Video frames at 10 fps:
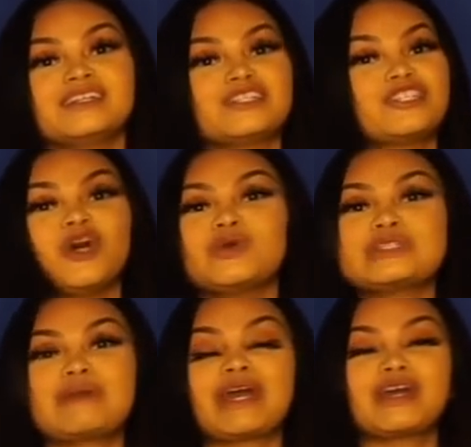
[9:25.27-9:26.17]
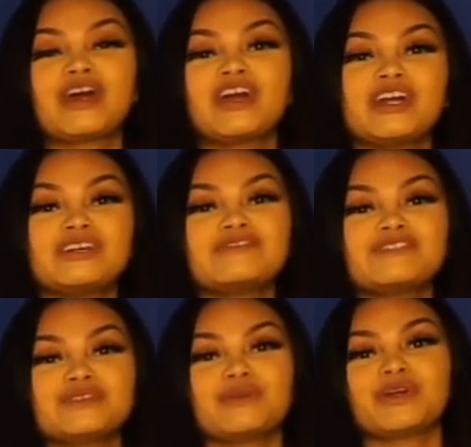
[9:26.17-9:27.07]
shows my curves,
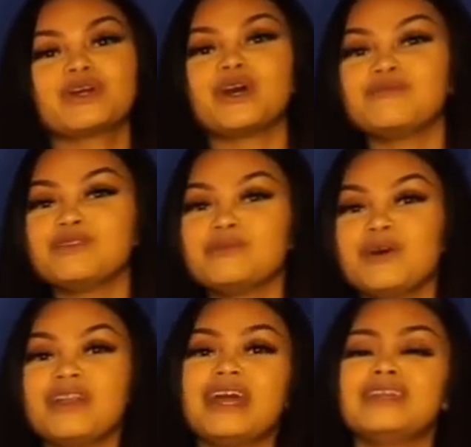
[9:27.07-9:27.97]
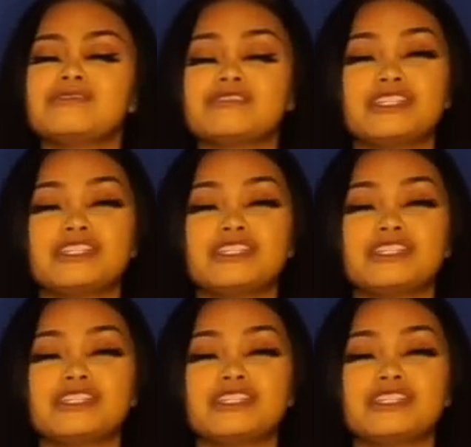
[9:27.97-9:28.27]
super comfortable, and they're a